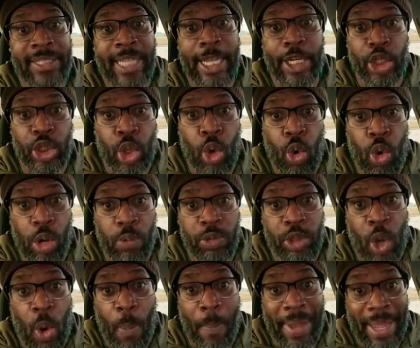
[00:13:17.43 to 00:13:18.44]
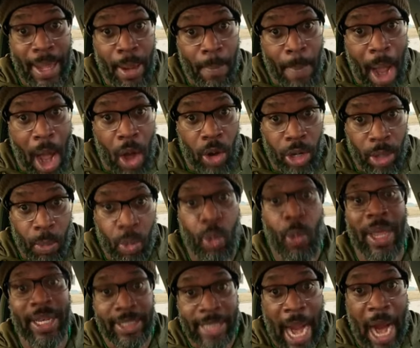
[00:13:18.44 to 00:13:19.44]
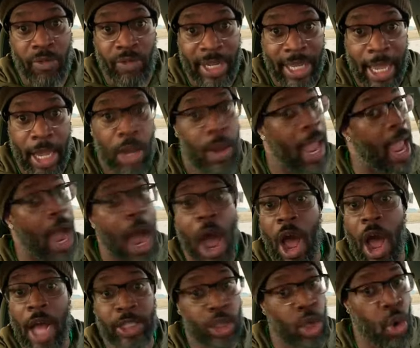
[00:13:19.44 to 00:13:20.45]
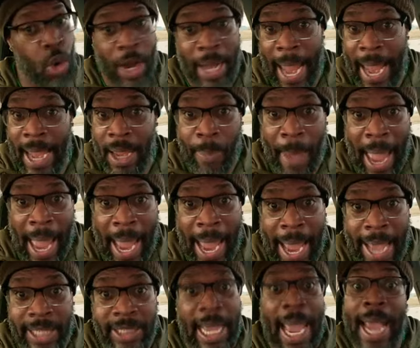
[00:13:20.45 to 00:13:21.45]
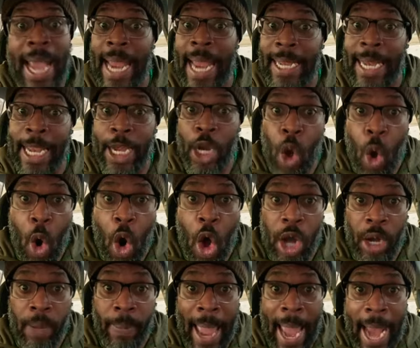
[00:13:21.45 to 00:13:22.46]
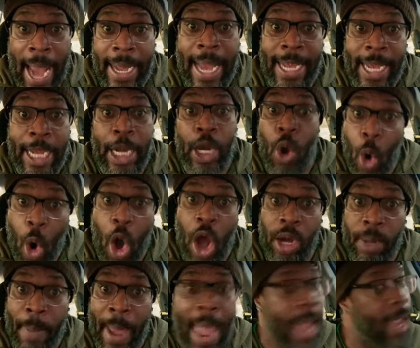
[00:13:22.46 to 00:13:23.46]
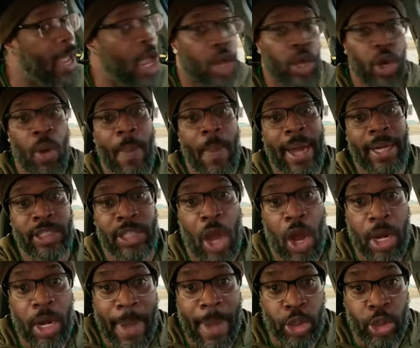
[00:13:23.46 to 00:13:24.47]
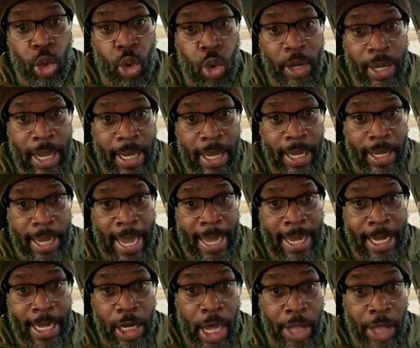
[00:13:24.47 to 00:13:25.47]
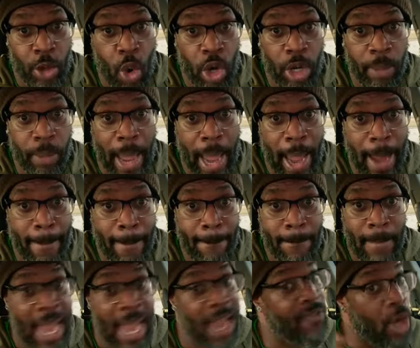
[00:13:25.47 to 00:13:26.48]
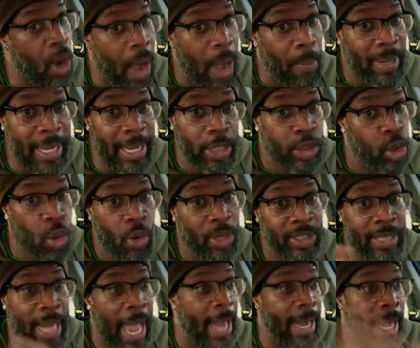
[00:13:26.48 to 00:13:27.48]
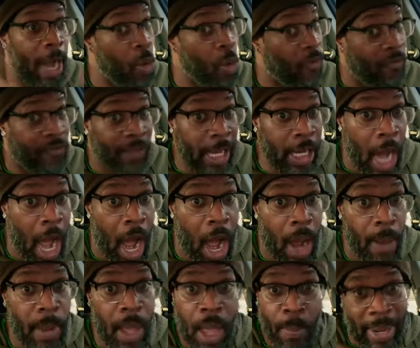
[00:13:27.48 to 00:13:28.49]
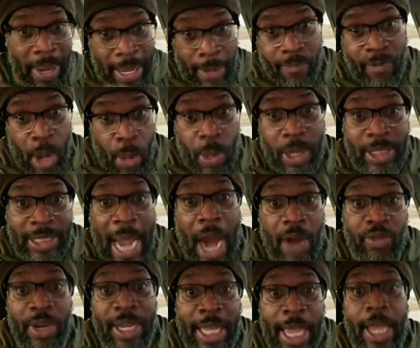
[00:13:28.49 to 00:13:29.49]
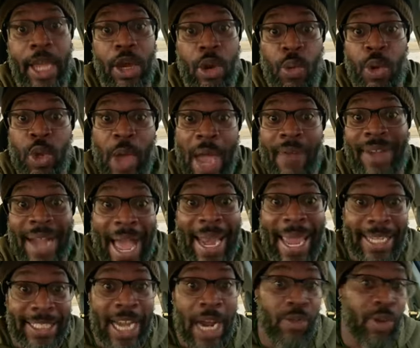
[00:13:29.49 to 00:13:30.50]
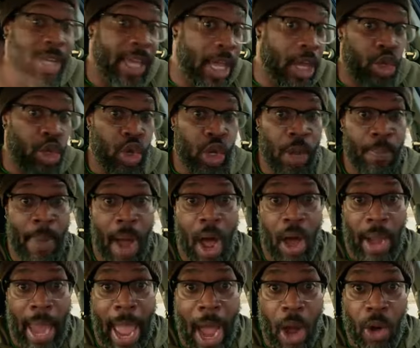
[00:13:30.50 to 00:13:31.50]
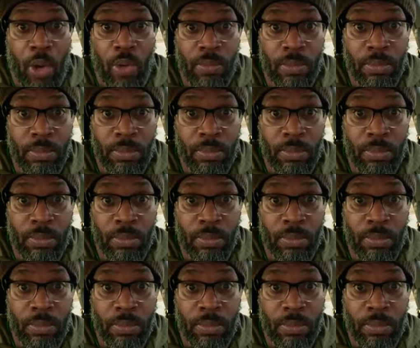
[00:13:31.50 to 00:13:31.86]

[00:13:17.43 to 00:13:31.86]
I said the Tua was going to be a baller with Tyreek Hill. Ah, Tua can't pass. They need a quarterback. They need a quarterback. Nobody's talking about Tua. They, they need another quarterback. Even though I believe tool is not no phenom, but, he, but with Tyreek Hill, when you have a guy like Tyreek Hill, you can ball out.